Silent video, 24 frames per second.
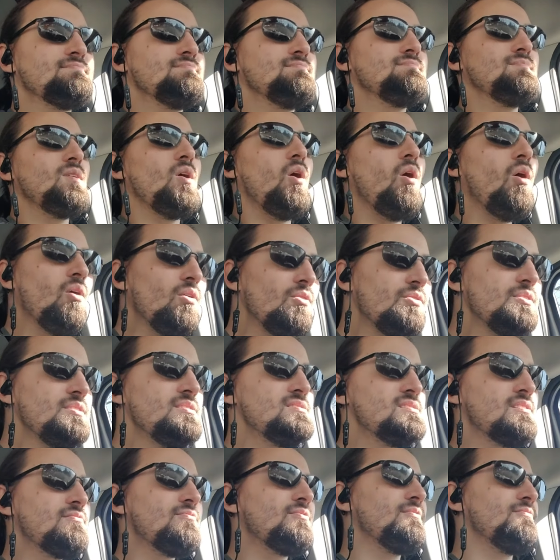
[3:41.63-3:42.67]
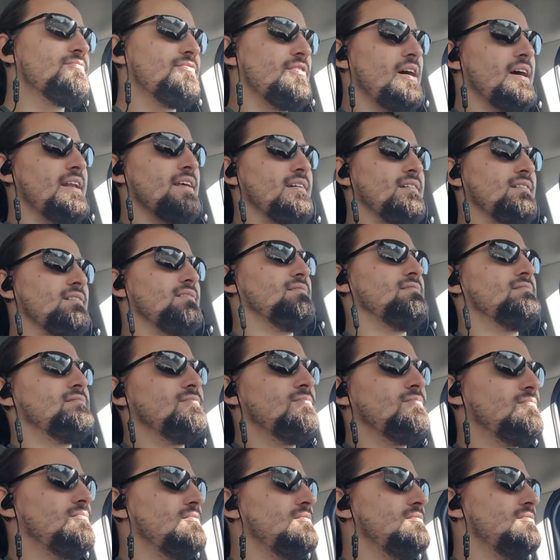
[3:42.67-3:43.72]
all these different
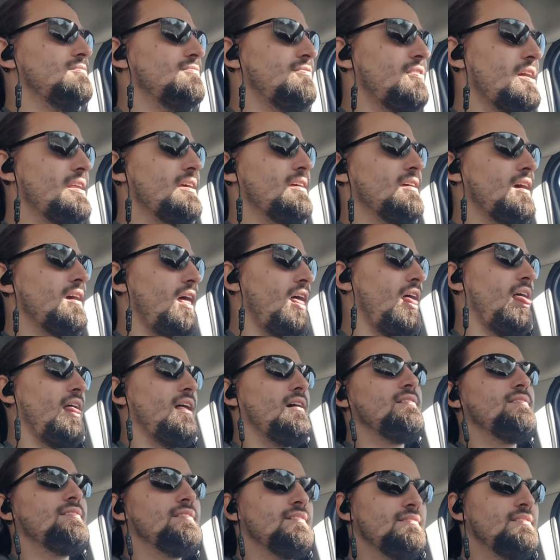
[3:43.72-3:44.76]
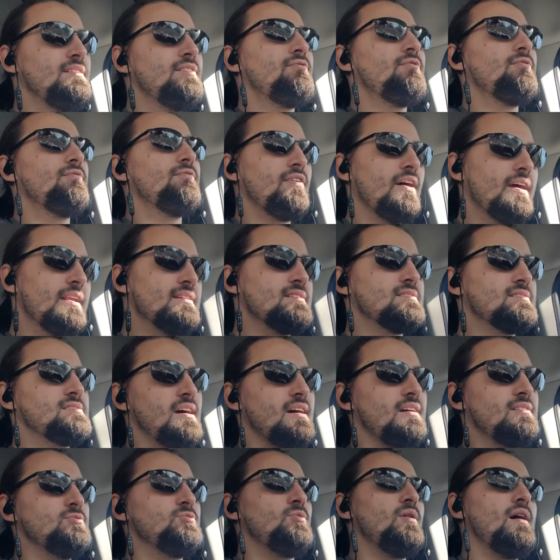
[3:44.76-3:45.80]
the different fighting
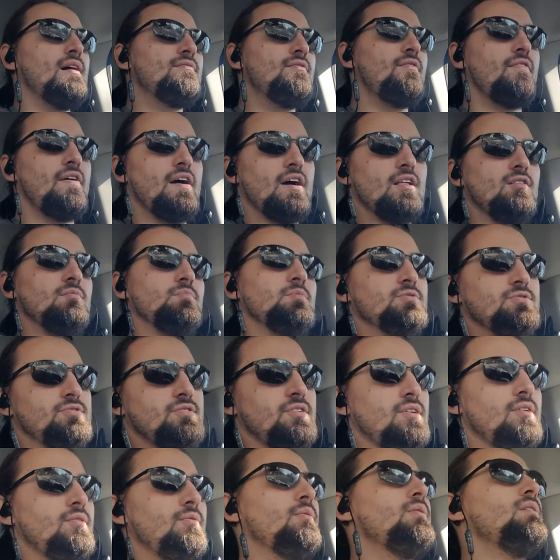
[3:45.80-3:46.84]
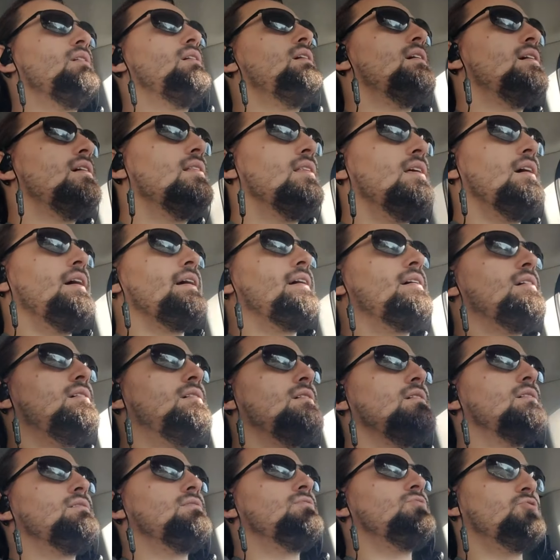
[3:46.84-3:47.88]
styles you have available to you,
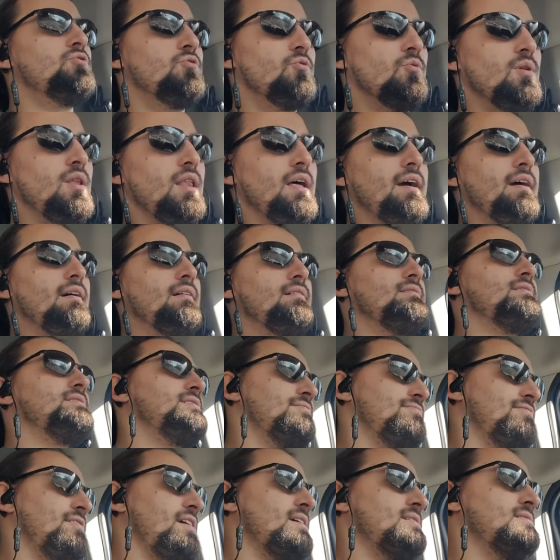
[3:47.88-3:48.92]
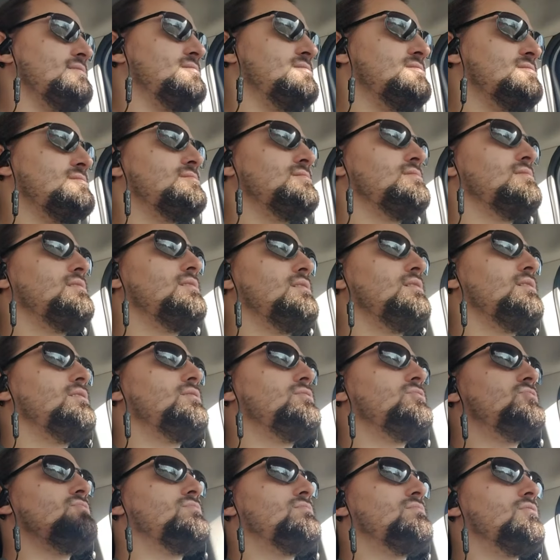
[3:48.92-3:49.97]
like dueling, defense,
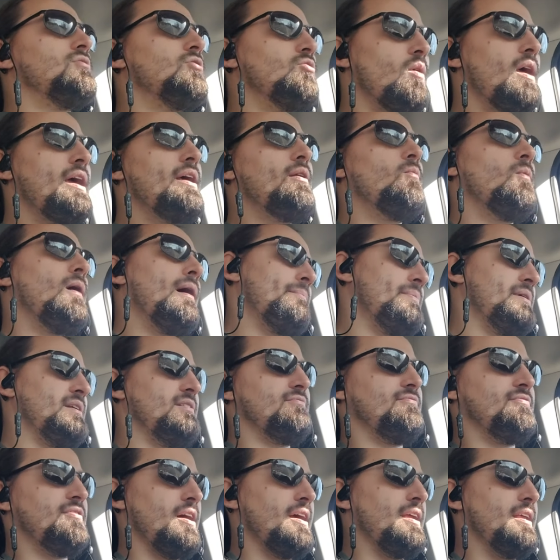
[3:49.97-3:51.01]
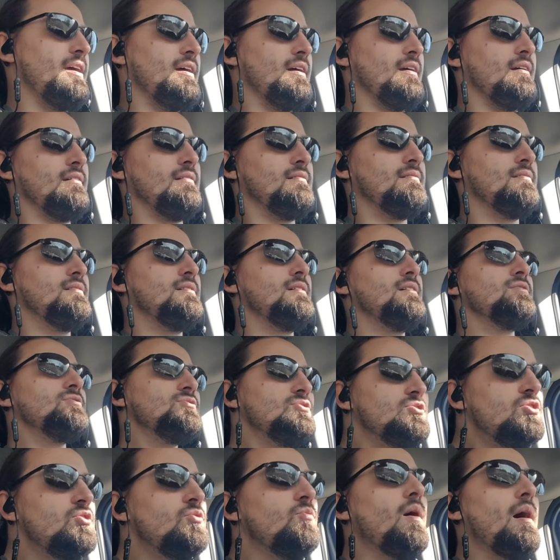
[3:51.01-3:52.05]
great weapon fighting,
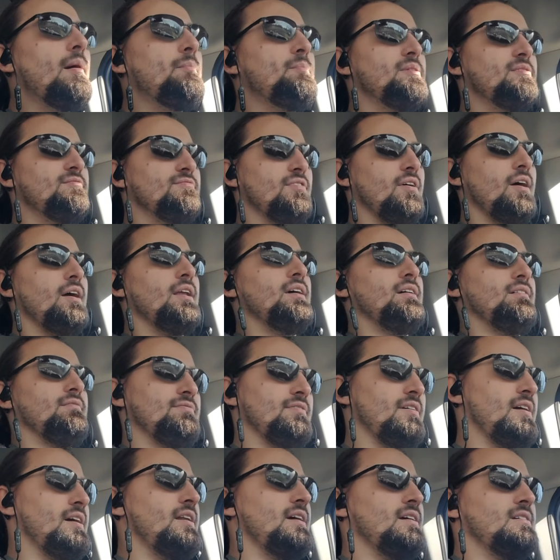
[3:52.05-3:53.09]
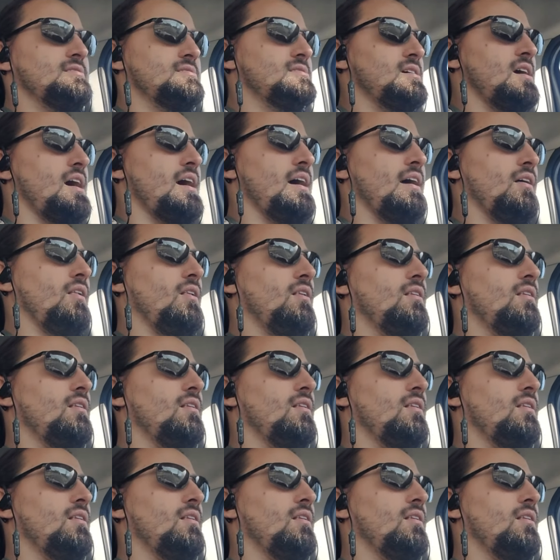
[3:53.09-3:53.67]
two-weapon fighting style,